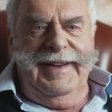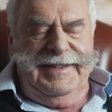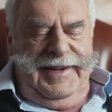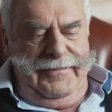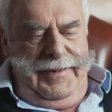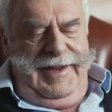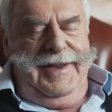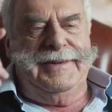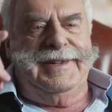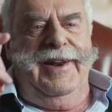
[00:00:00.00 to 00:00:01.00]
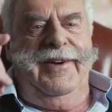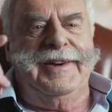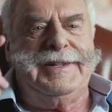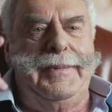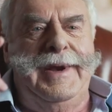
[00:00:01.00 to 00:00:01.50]
So beekeepers don't
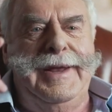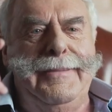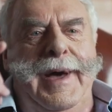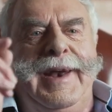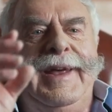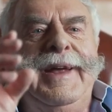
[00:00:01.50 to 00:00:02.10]
like spending money